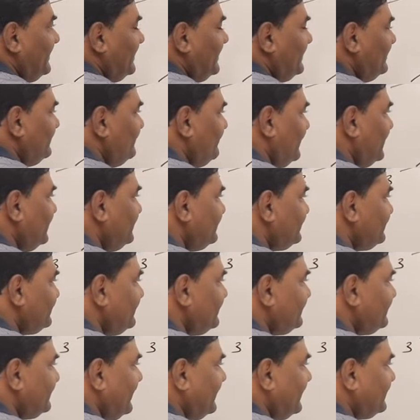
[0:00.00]
done once
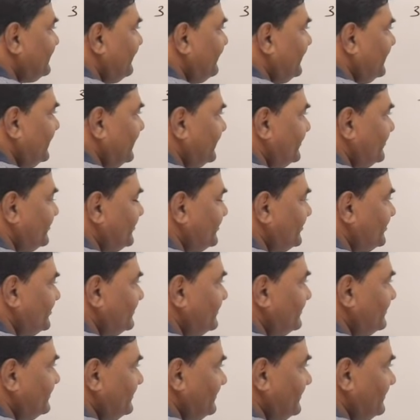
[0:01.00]
this has finished.